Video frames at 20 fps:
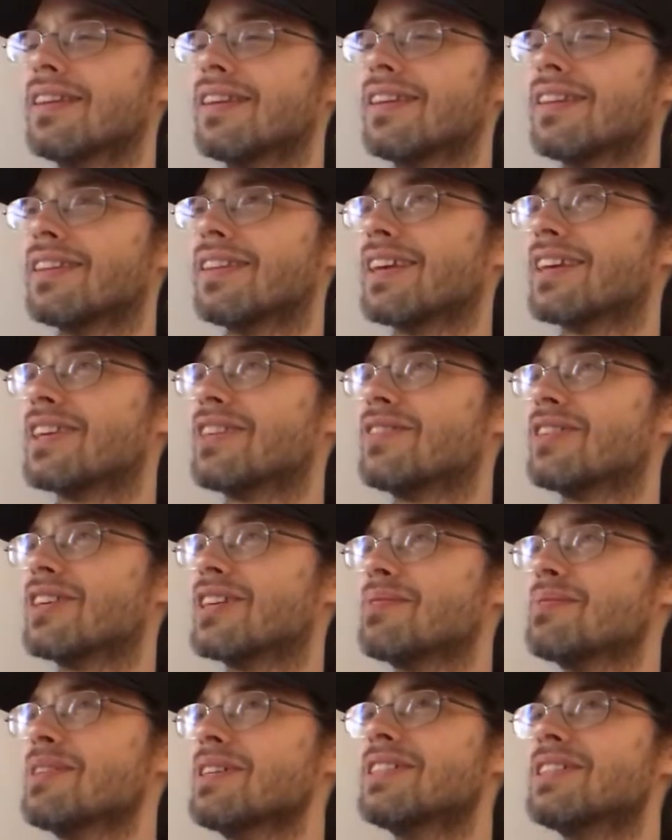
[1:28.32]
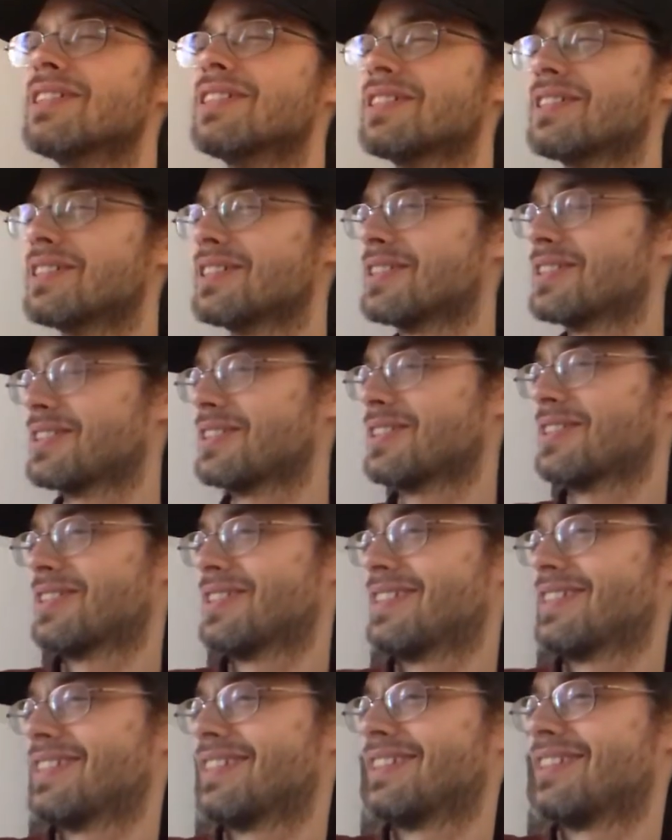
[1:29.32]
"Thank you very much.
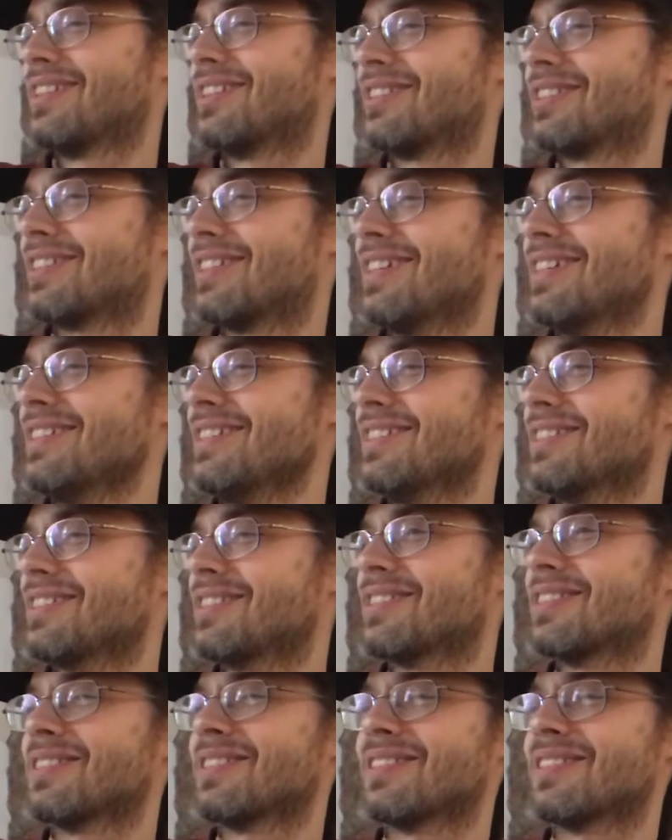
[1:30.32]
Looks nice."